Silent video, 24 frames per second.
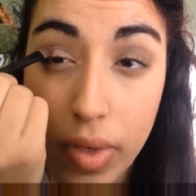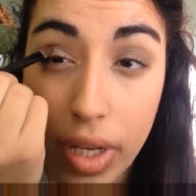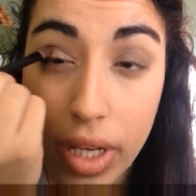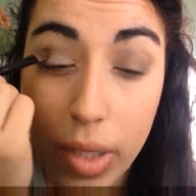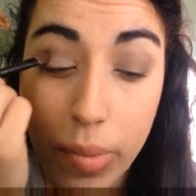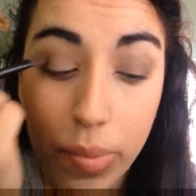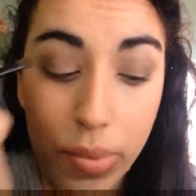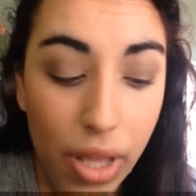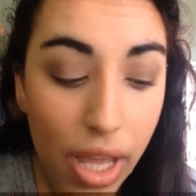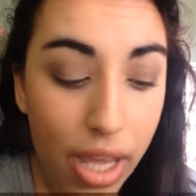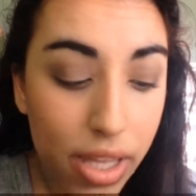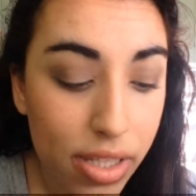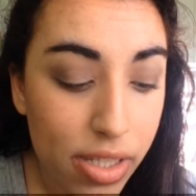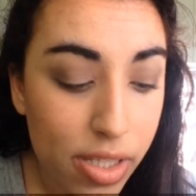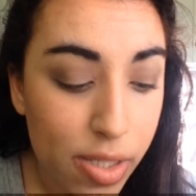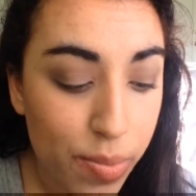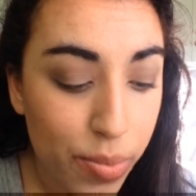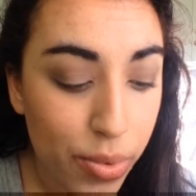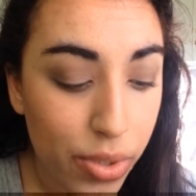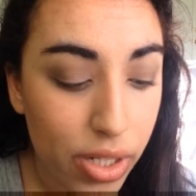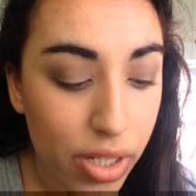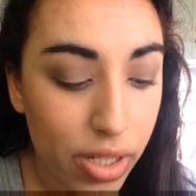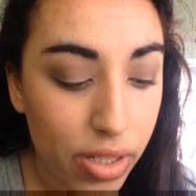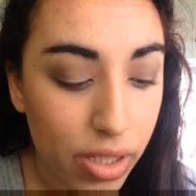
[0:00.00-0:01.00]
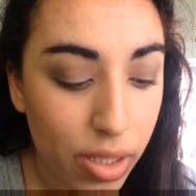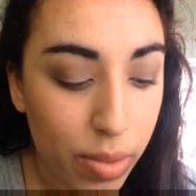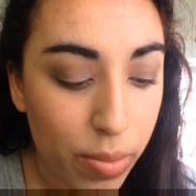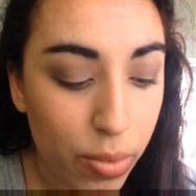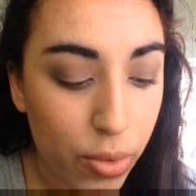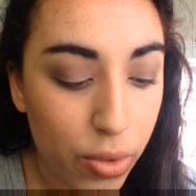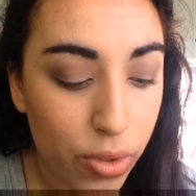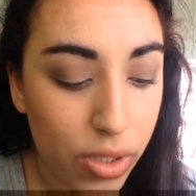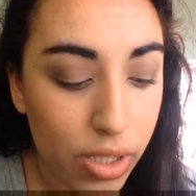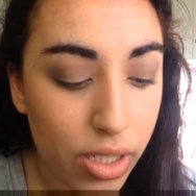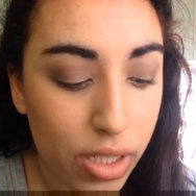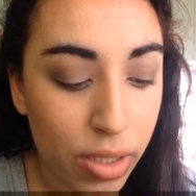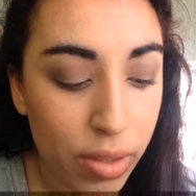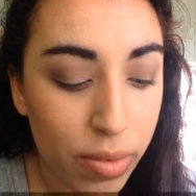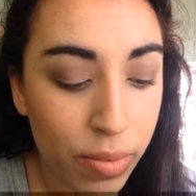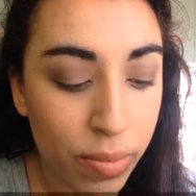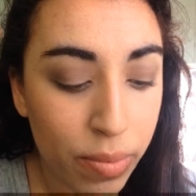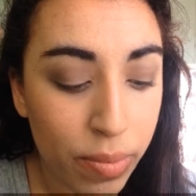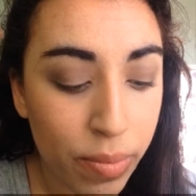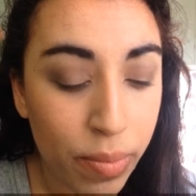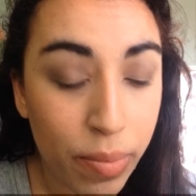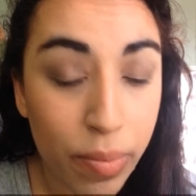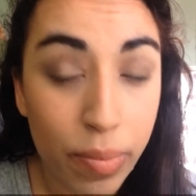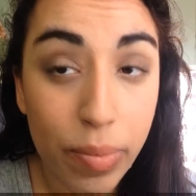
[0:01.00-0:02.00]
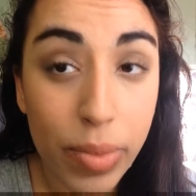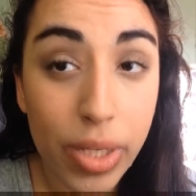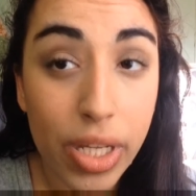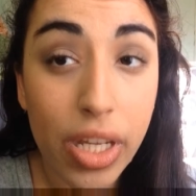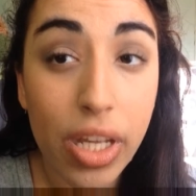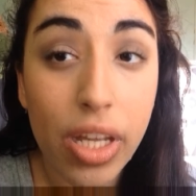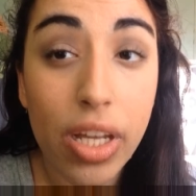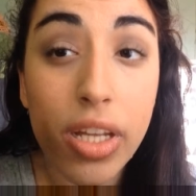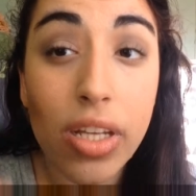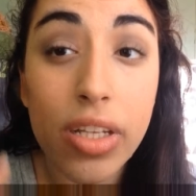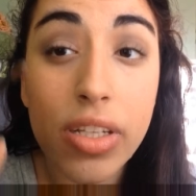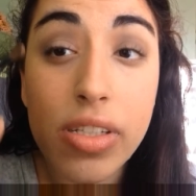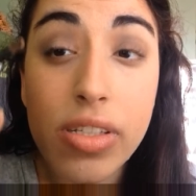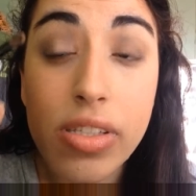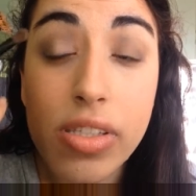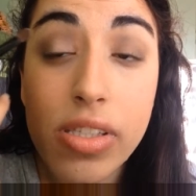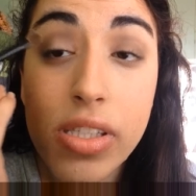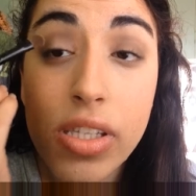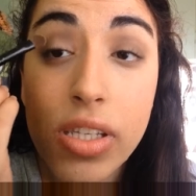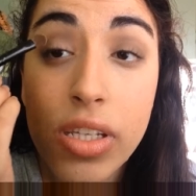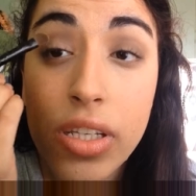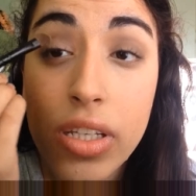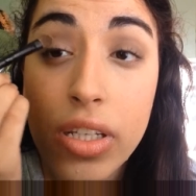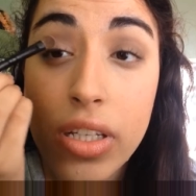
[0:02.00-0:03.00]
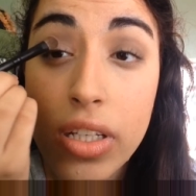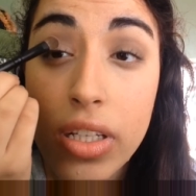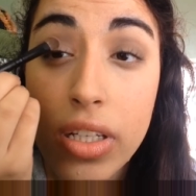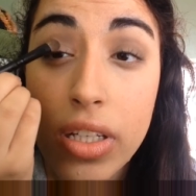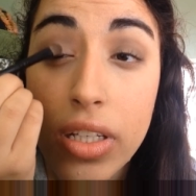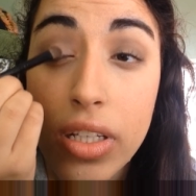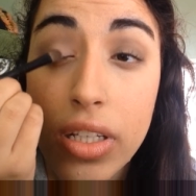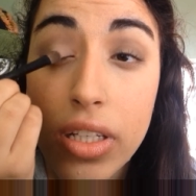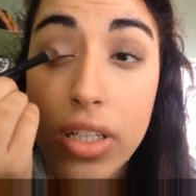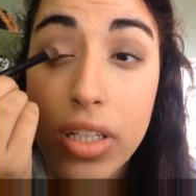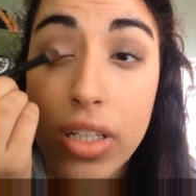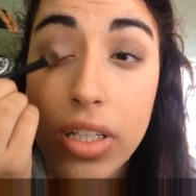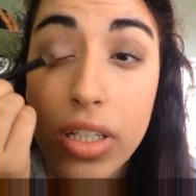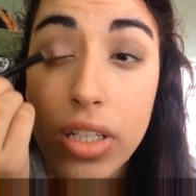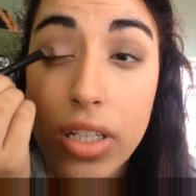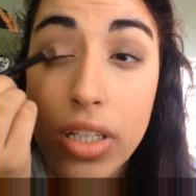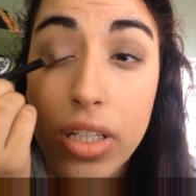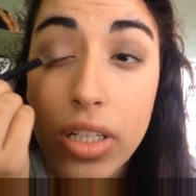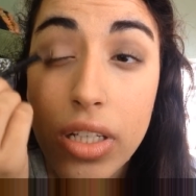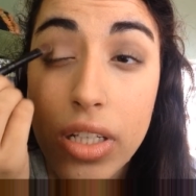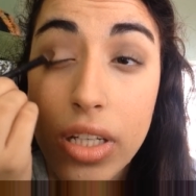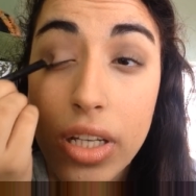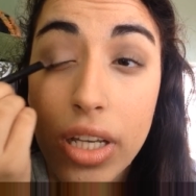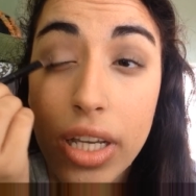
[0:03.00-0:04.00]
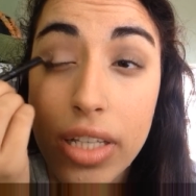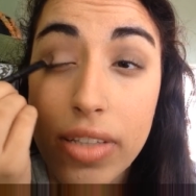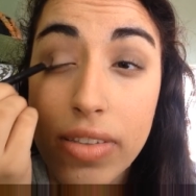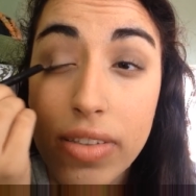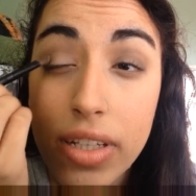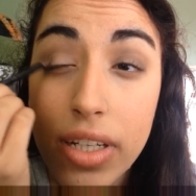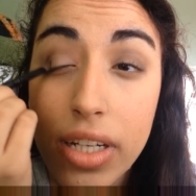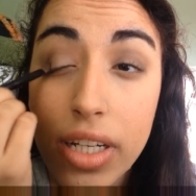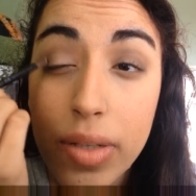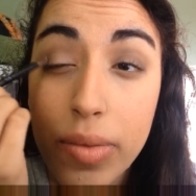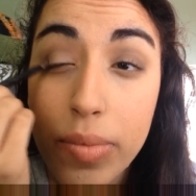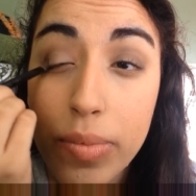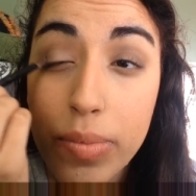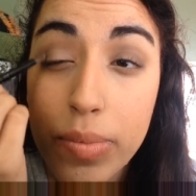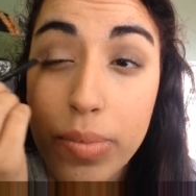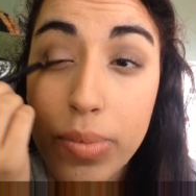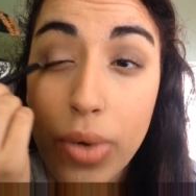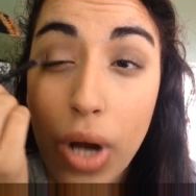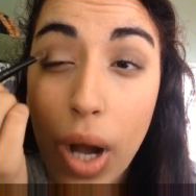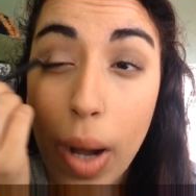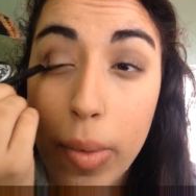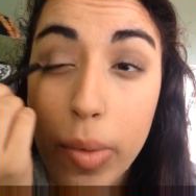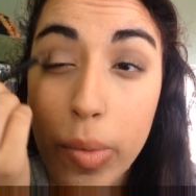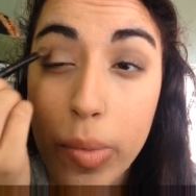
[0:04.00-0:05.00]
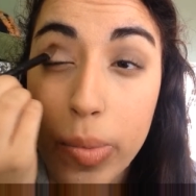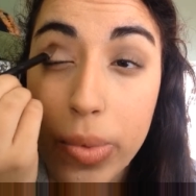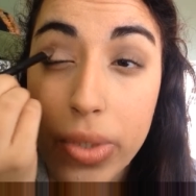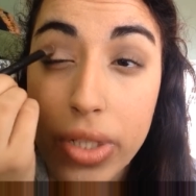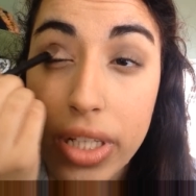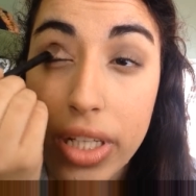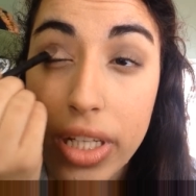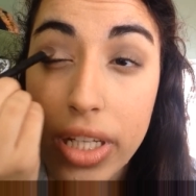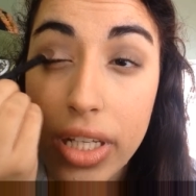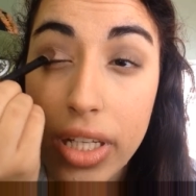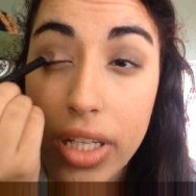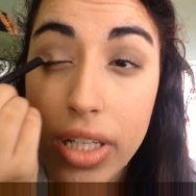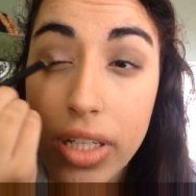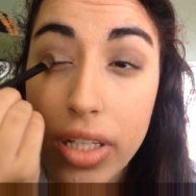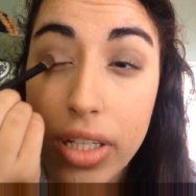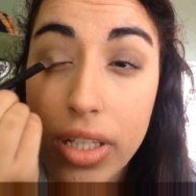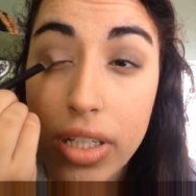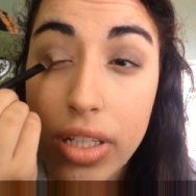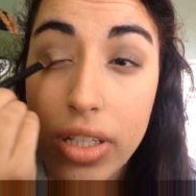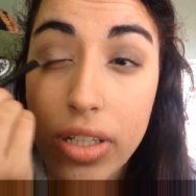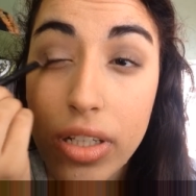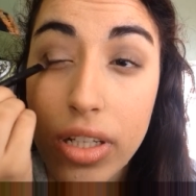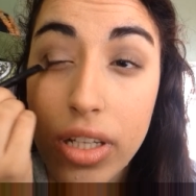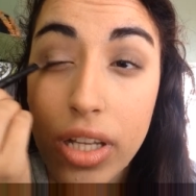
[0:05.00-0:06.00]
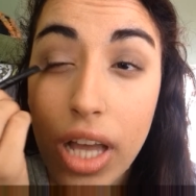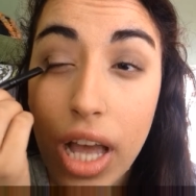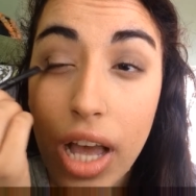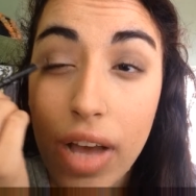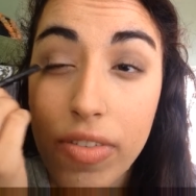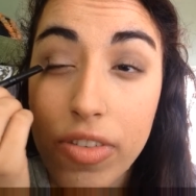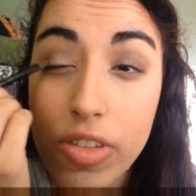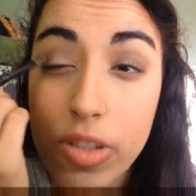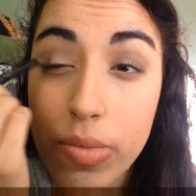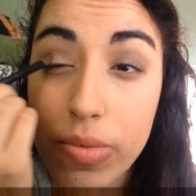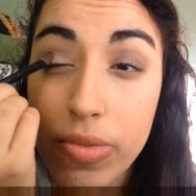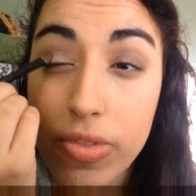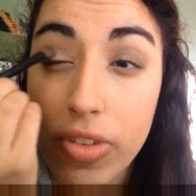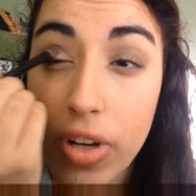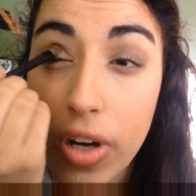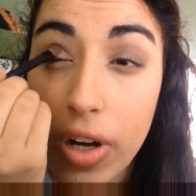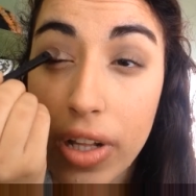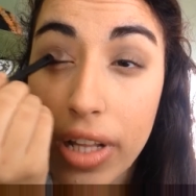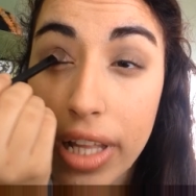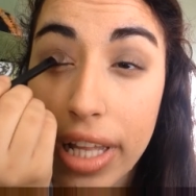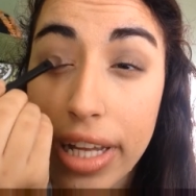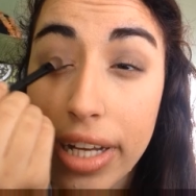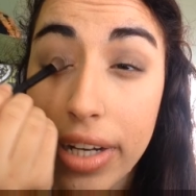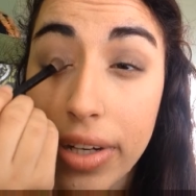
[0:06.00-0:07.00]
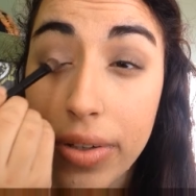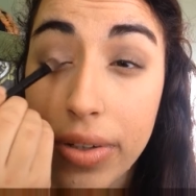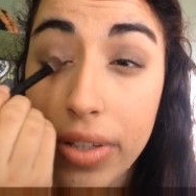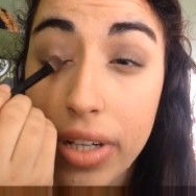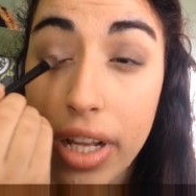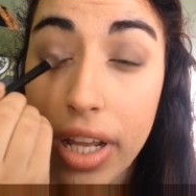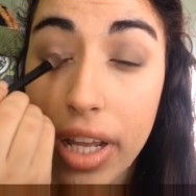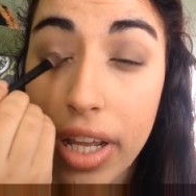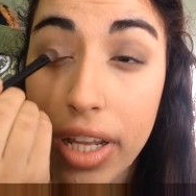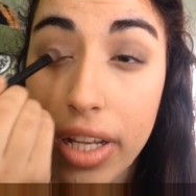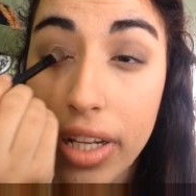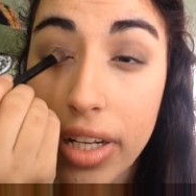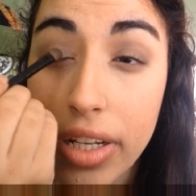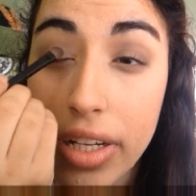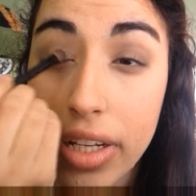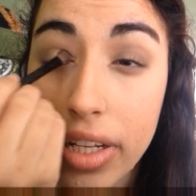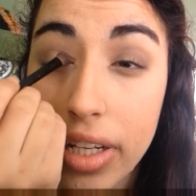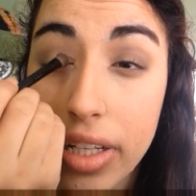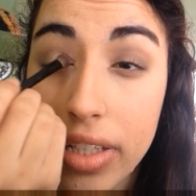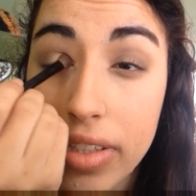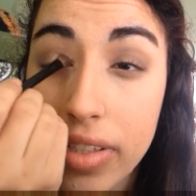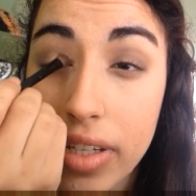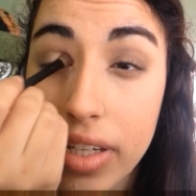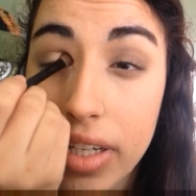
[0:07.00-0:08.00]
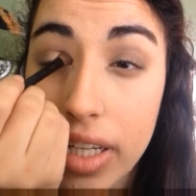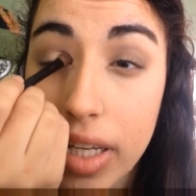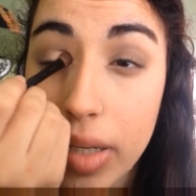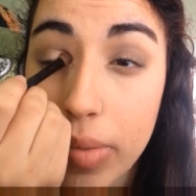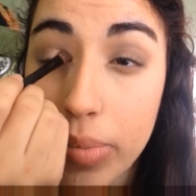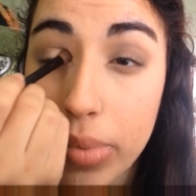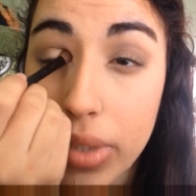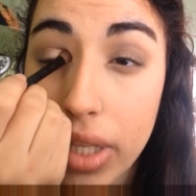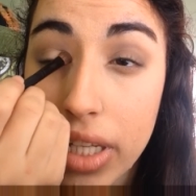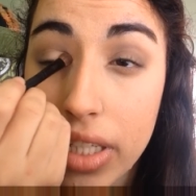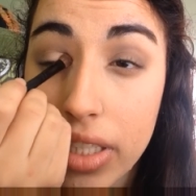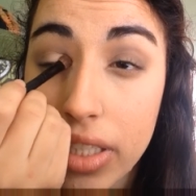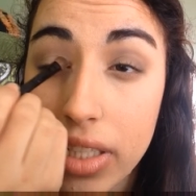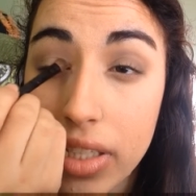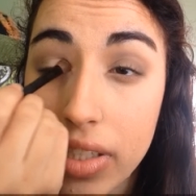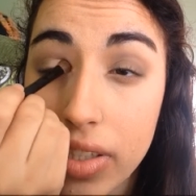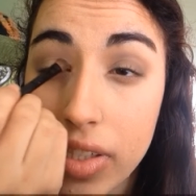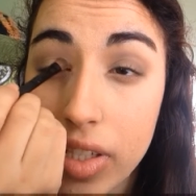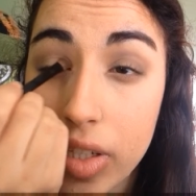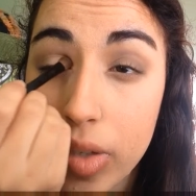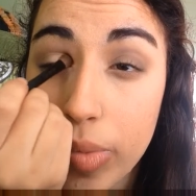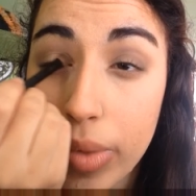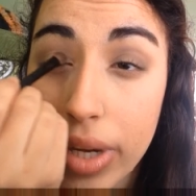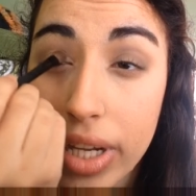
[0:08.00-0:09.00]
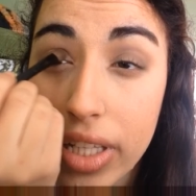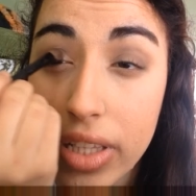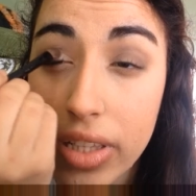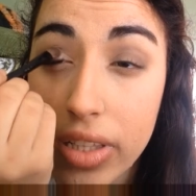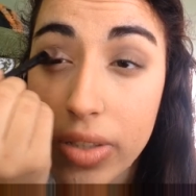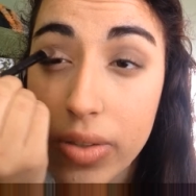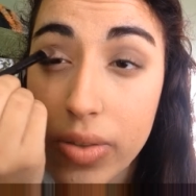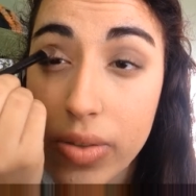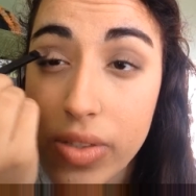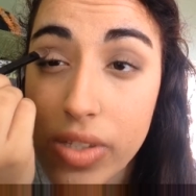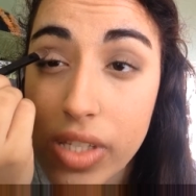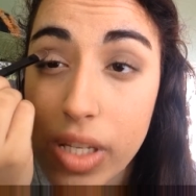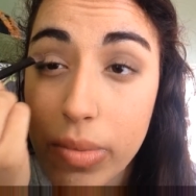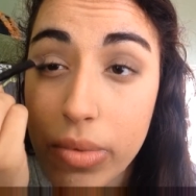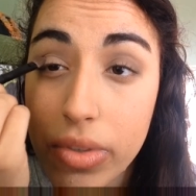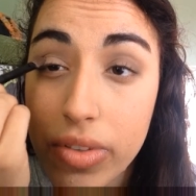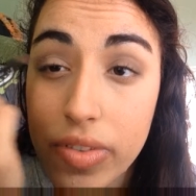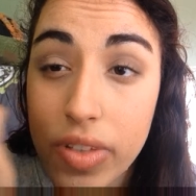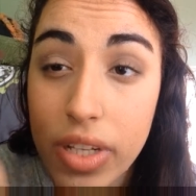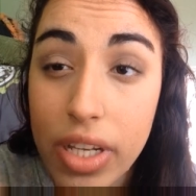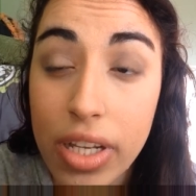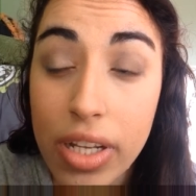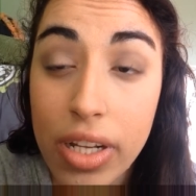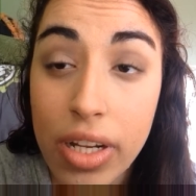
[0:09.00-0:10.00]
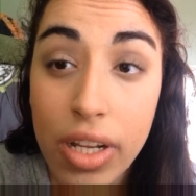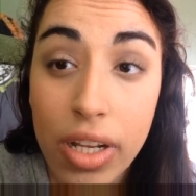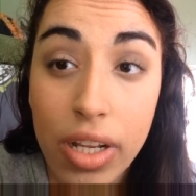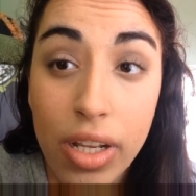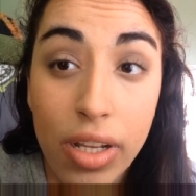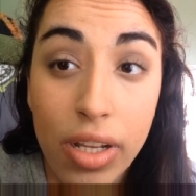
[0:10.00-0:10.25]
And apply this pretty liberally because it's going to probably have some fallout and it's going to get blended, so you might lose some of it.